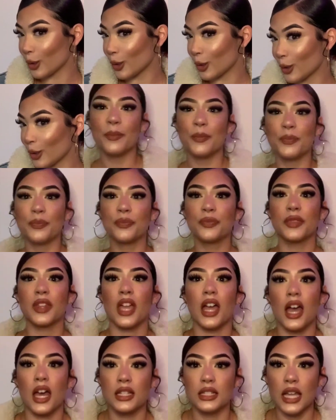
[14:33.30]
my god.
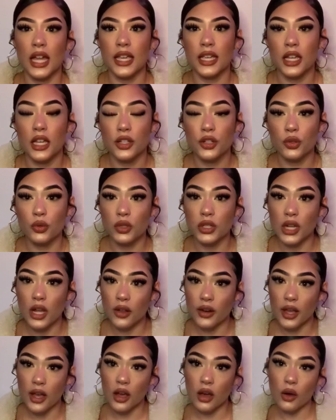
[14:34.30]
I'd like to shout
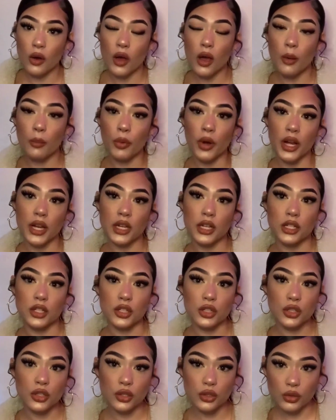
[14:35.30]
out Brandon
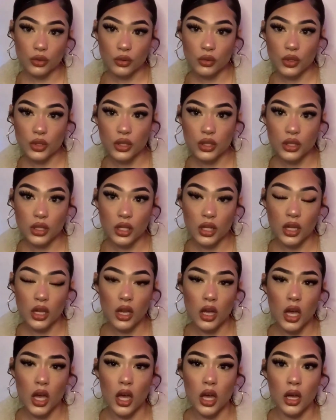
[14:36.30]
Shoots,
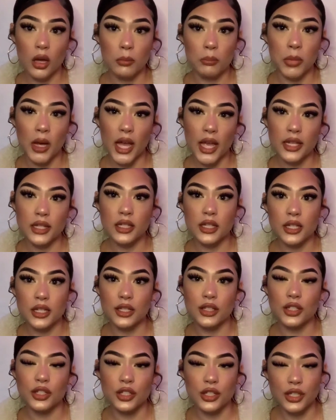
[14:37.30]
by
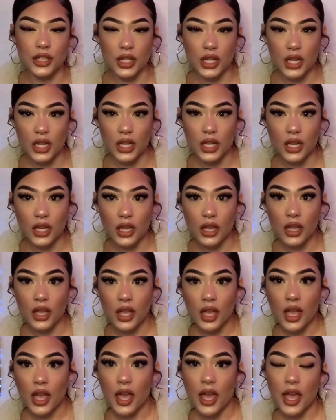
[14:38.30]
Liz G,
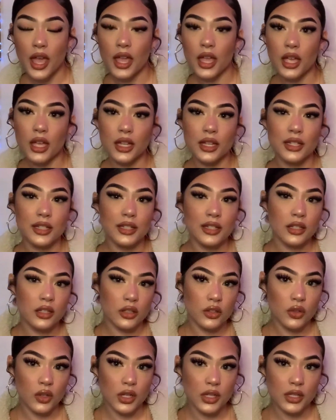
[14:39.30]
and
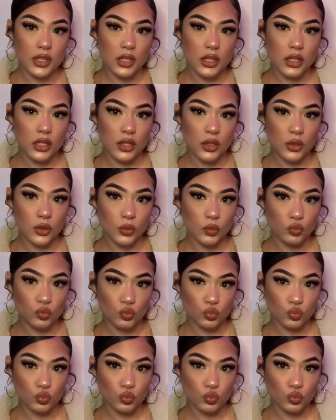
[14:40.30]
Trey Sasson.